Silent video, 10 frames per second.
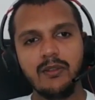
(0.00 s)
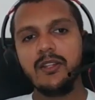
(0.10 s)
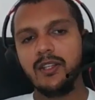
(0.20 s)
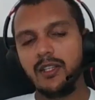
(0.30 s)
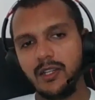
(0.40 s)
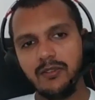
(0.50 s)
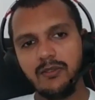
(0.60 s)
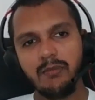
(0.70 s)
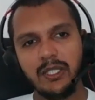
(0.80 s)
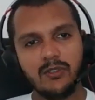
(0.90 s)
i think i
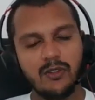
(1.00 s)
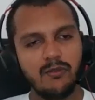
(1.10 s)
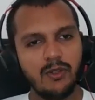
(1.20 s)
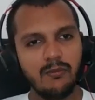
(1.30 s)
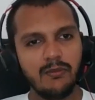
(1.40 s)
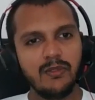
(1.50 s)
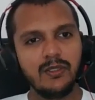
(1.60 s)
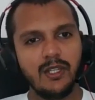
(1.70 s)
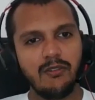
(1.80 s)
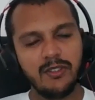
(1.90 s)
bestowed from
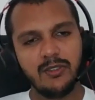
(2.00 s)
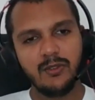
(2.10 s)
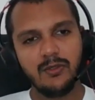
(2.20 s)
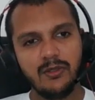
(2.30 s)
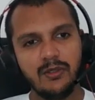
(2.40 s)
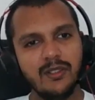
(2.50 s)
java institute